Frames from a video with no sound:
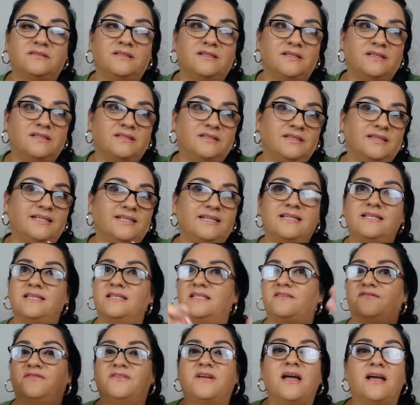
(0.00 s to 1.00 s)
a list
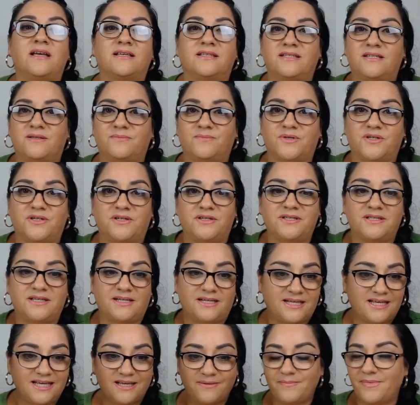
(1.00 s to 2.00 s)
of customers, an
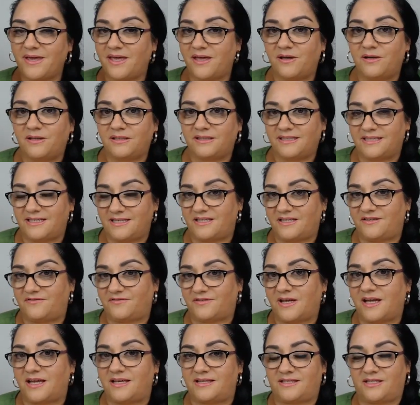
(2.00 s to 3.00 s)
email list of
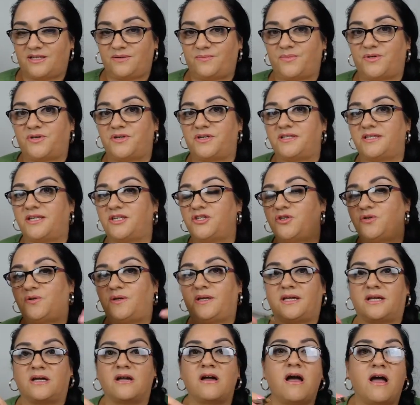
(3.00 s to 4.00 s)
customers that you
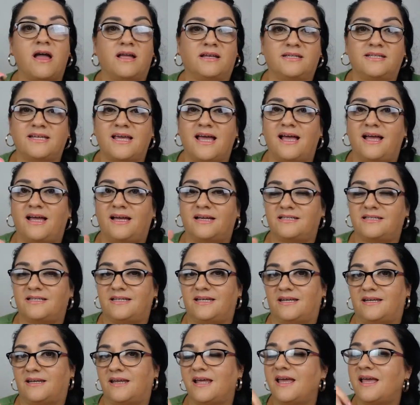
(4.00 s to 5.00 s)
can contact
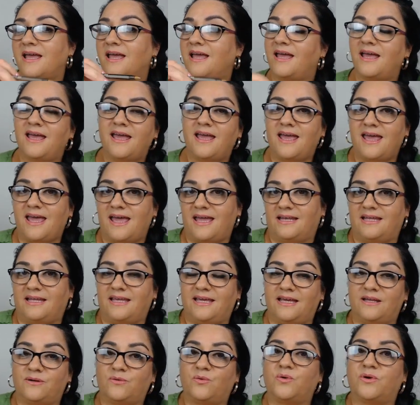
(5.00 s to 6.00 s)
and
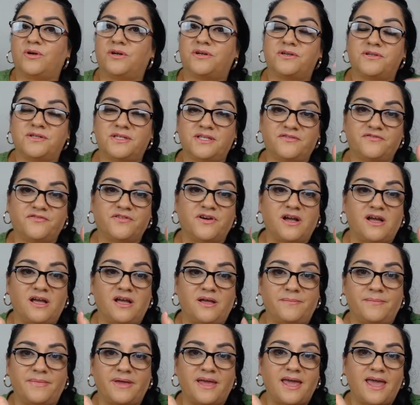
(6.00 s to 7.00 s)
get orders
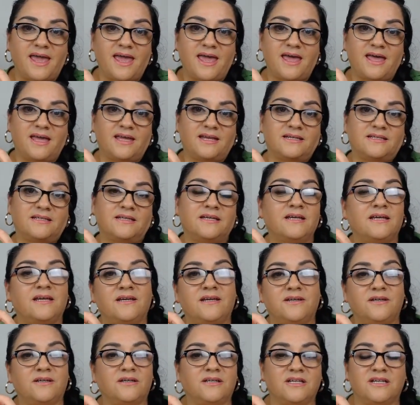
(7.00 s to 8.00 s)
from, and
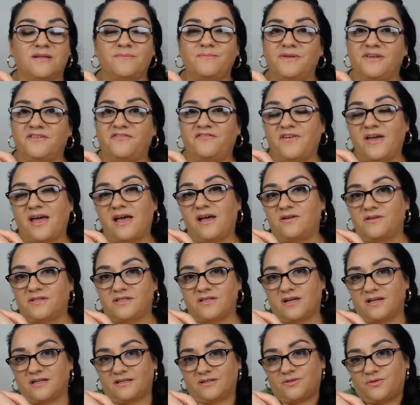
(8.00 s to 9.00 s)
you're going to be found
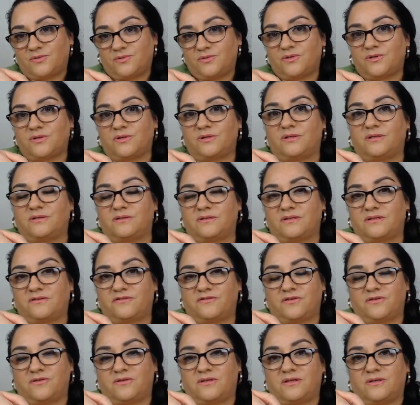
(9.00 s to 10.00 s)
on Google
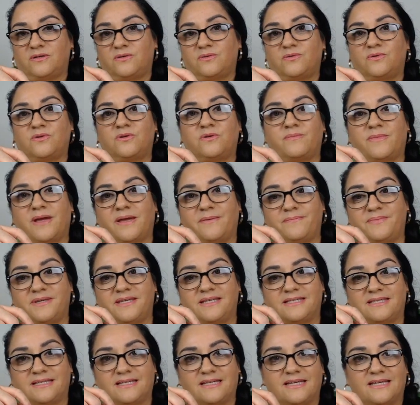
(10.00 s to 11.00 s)
through the Google My
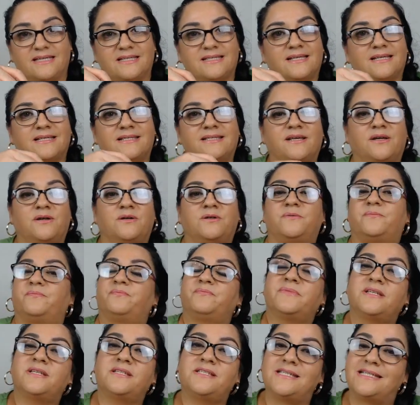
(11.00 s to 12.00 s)
Business. So
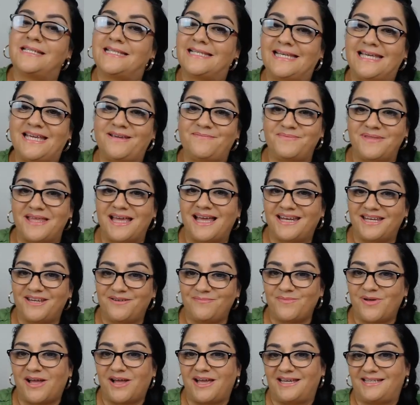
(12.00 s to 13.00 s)
just keep that in
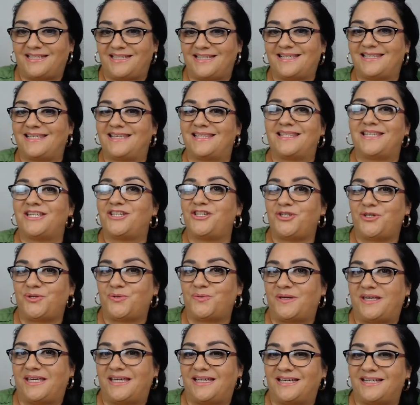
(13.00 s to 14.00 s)
mind. It's in the
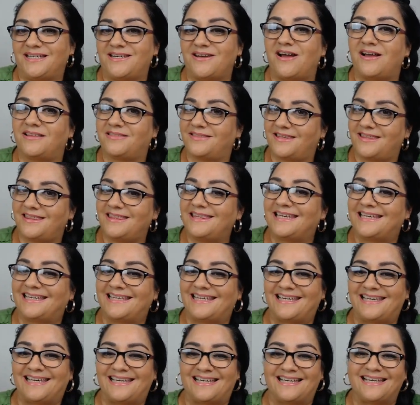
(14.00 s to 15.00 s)
doing, not the
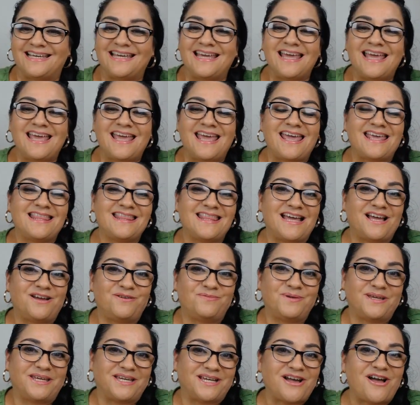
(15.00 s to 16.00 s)
thinking, that
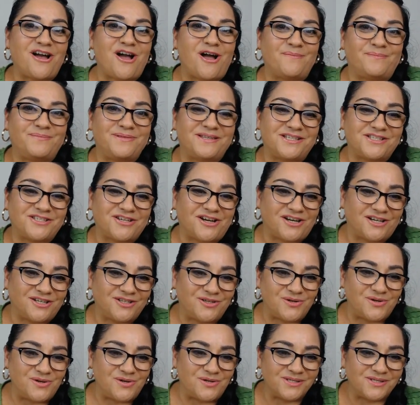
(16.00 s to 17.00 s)
we accomplish our
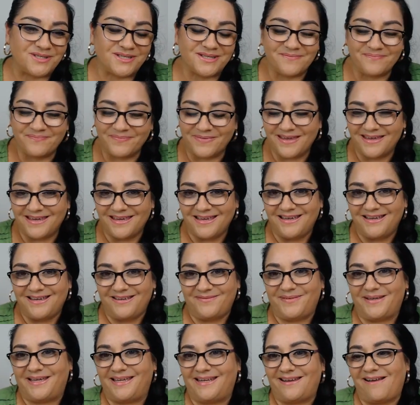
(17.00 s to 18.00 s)
goals.
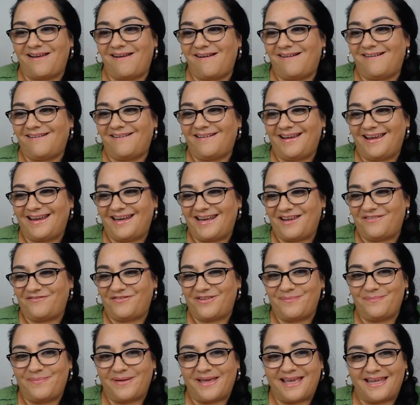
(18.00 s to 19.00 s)
But all right,
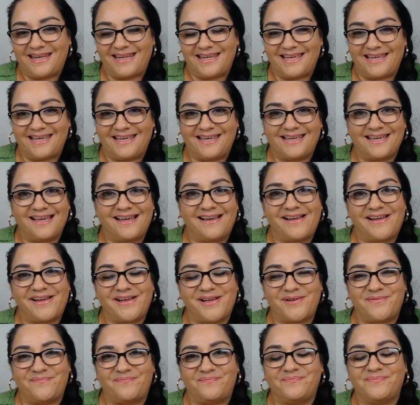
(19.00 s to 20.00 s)
everybody.
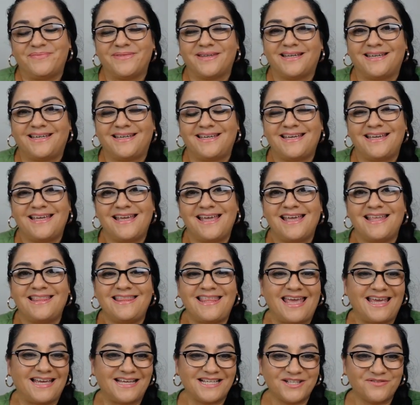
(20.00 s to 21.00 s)

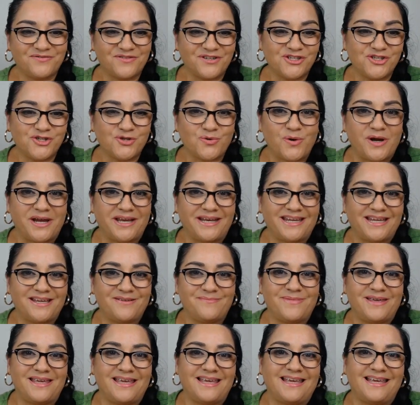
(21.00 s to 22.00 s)
Thanks for joining
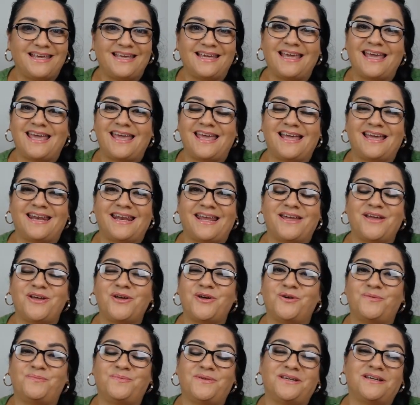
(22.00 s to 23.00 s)
me, and I
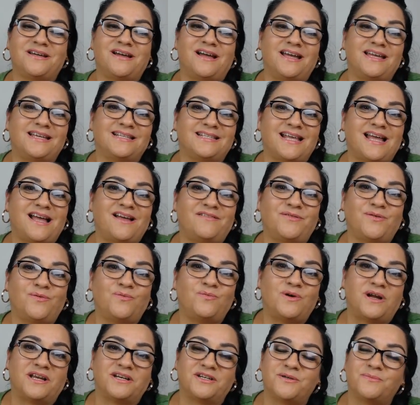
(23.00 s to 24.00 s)
hope you guys have a
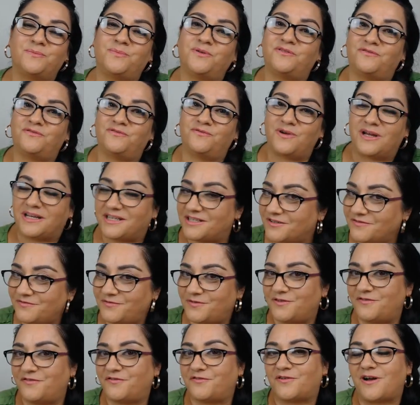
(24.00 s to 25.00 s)
wonderful,
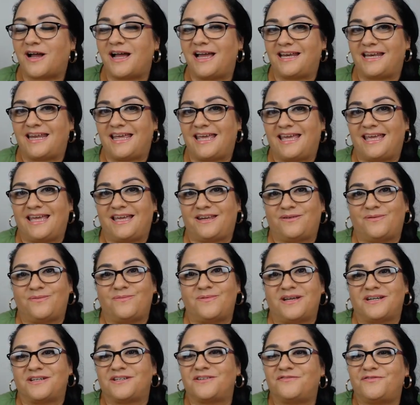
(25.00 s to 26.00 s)
wonderful Friday and a
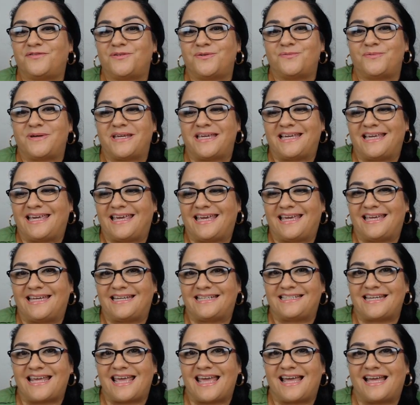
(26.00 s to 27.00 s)
wonderful
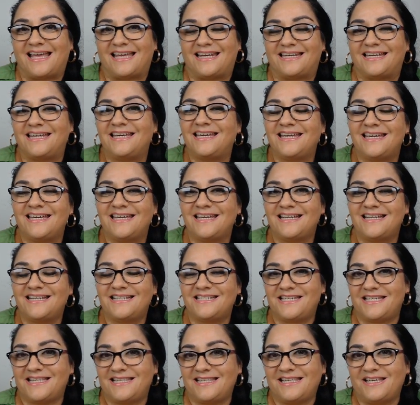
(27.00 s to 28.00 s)
weekend. And
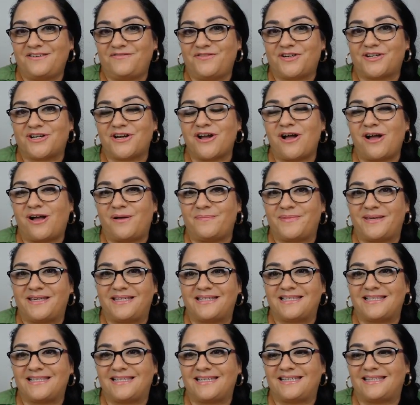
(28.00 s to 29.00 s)
just leave your
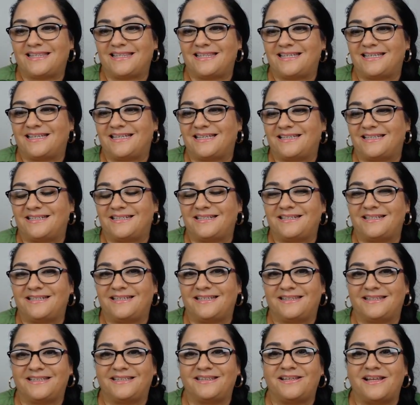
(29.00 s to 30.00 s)
comments in the
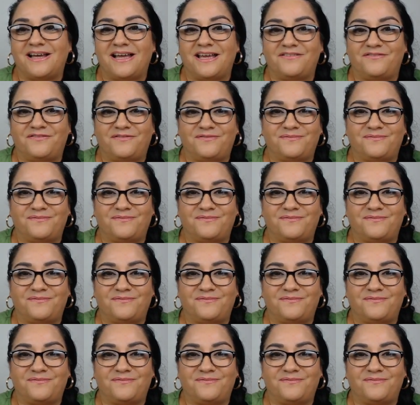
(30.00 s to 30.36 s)
live